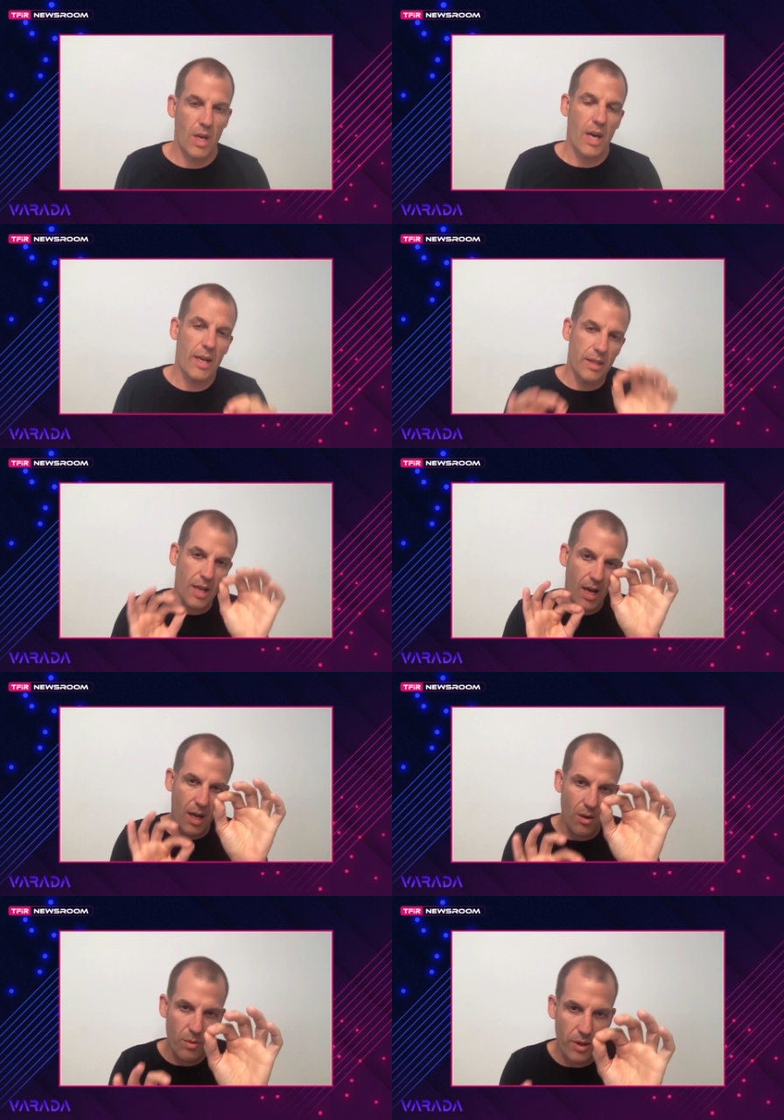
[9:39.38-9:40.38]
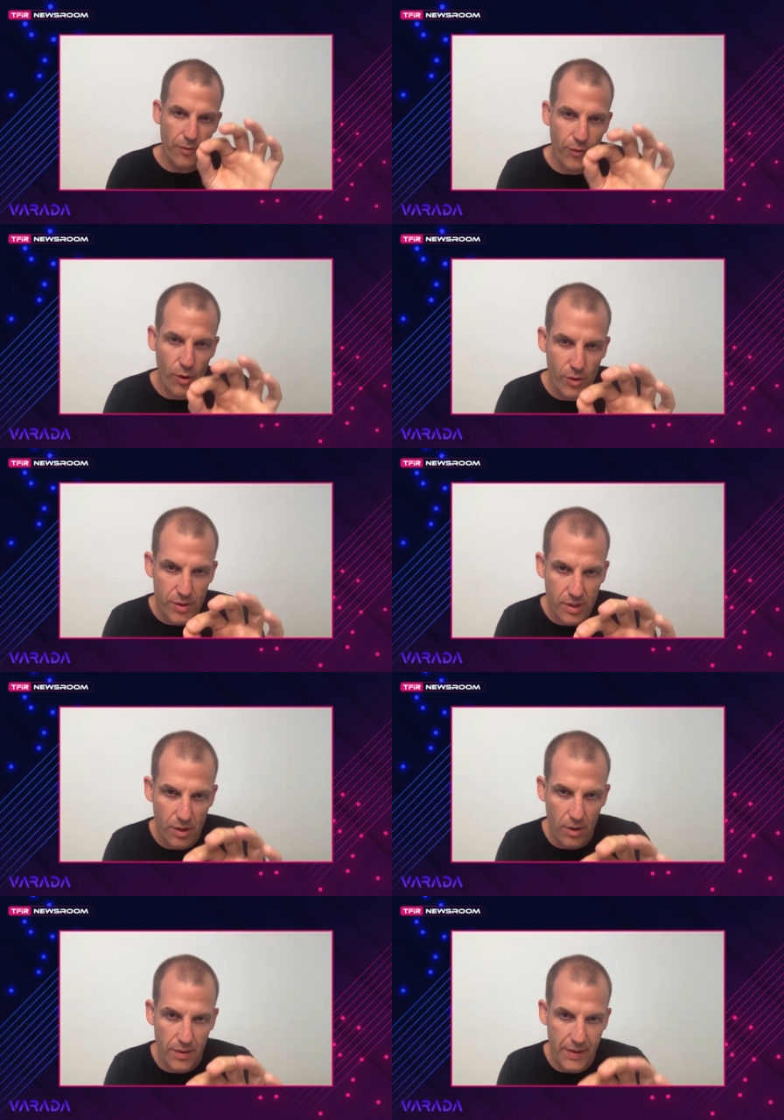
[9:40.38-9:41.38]
And now we're
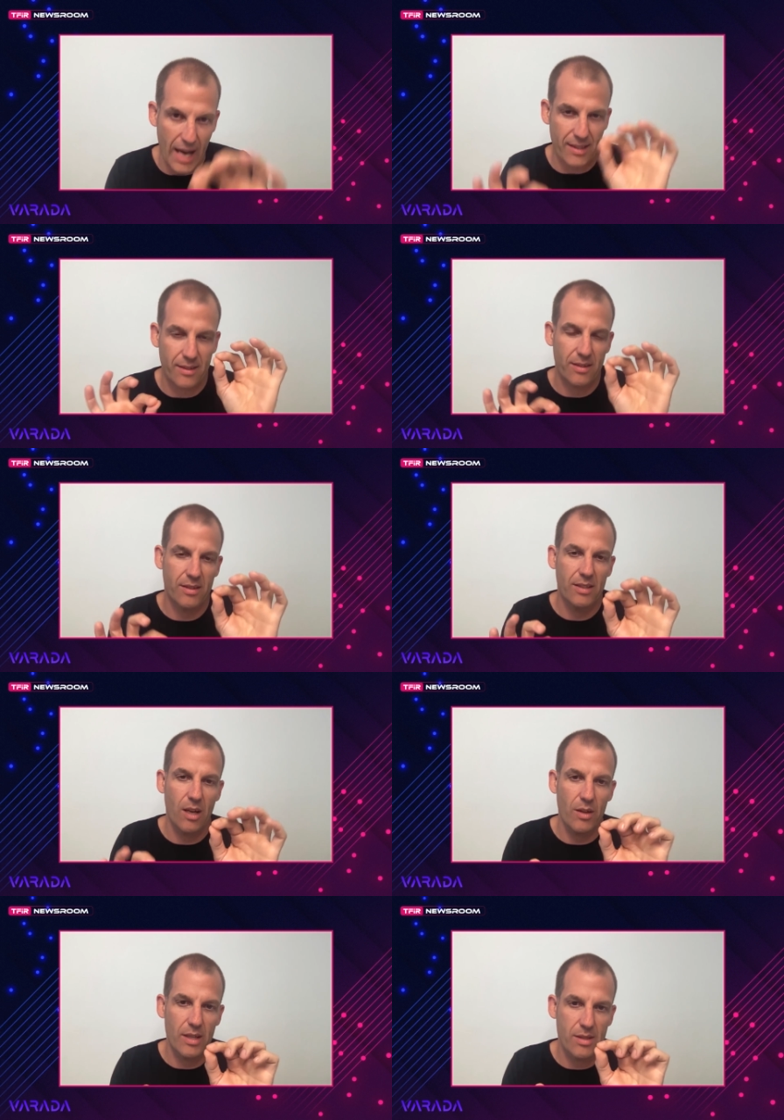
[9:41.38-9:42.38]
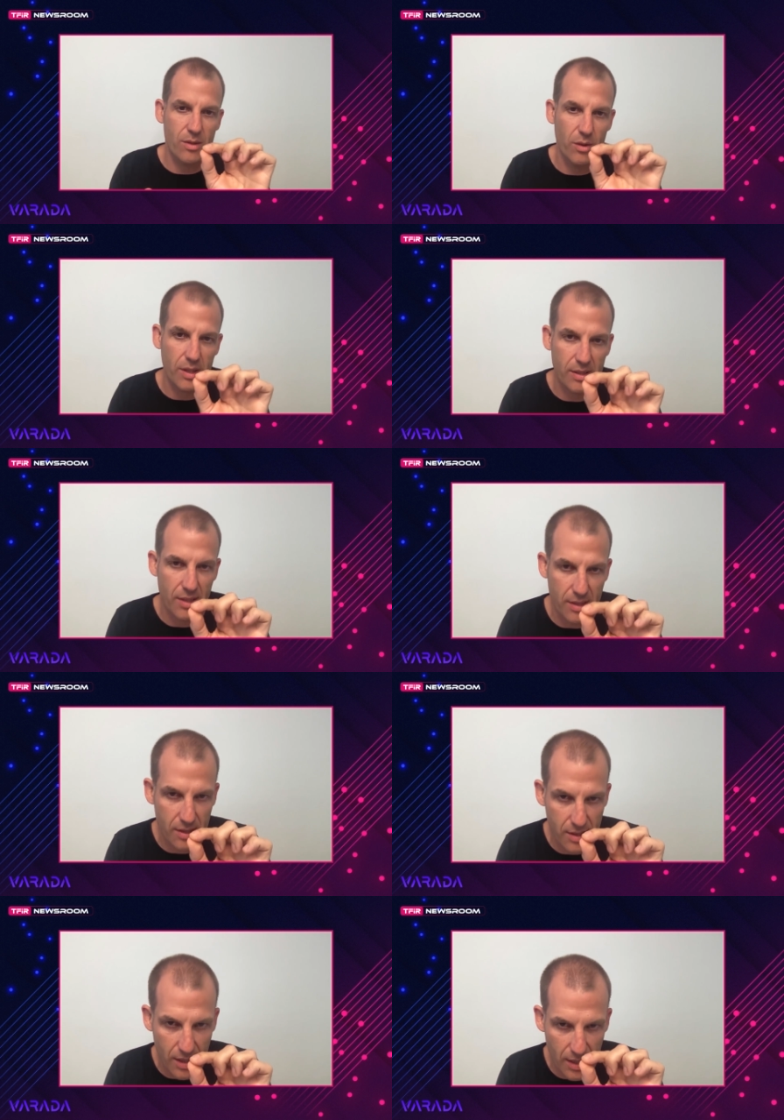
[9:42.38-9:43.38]
focusing on that. Now let's look at
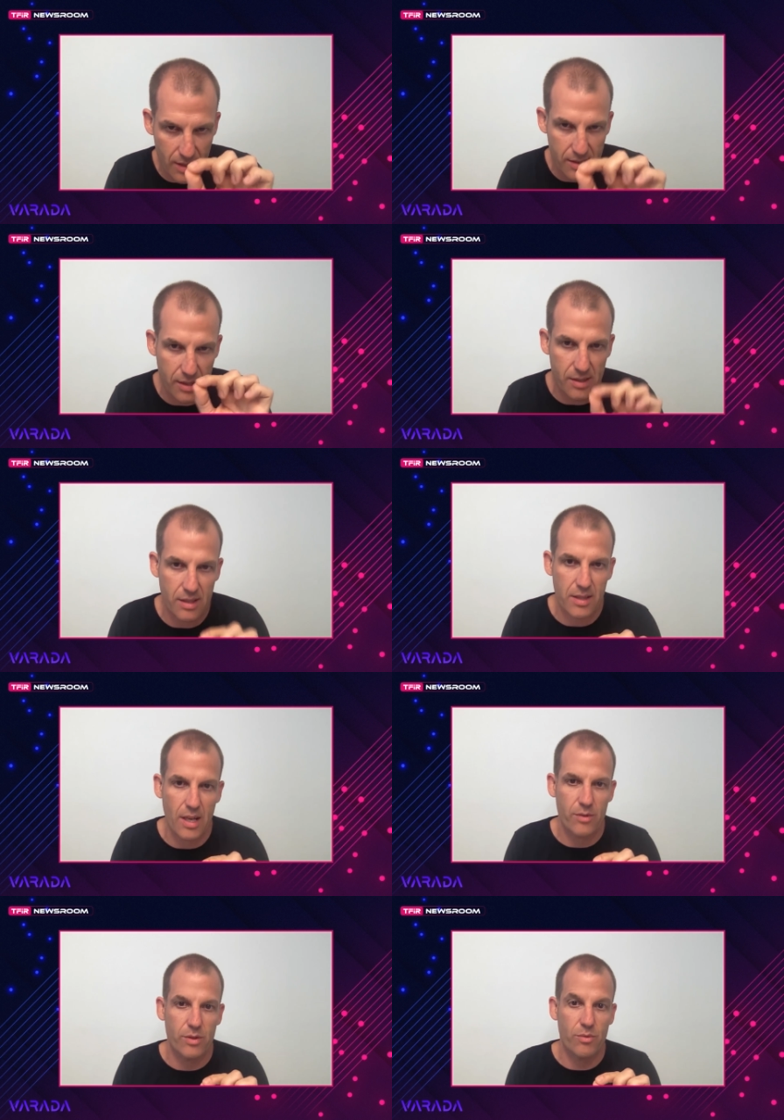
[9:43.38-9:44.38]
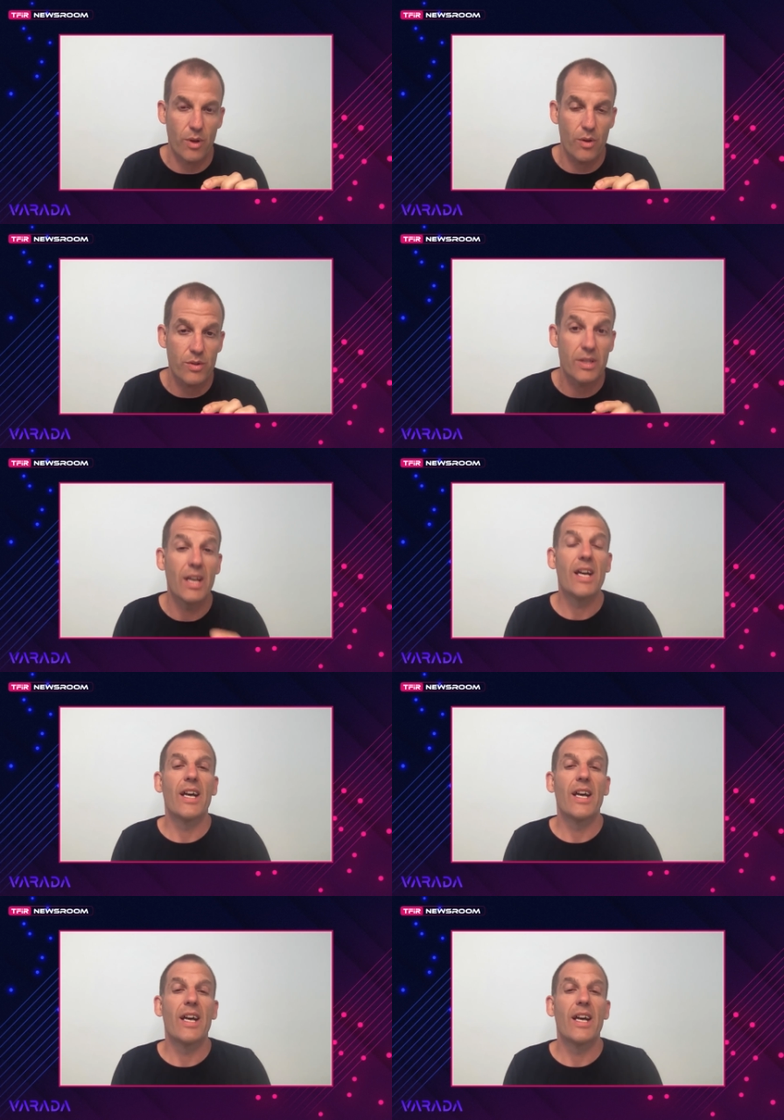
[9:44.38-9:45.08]
this uh, 60,000 rows.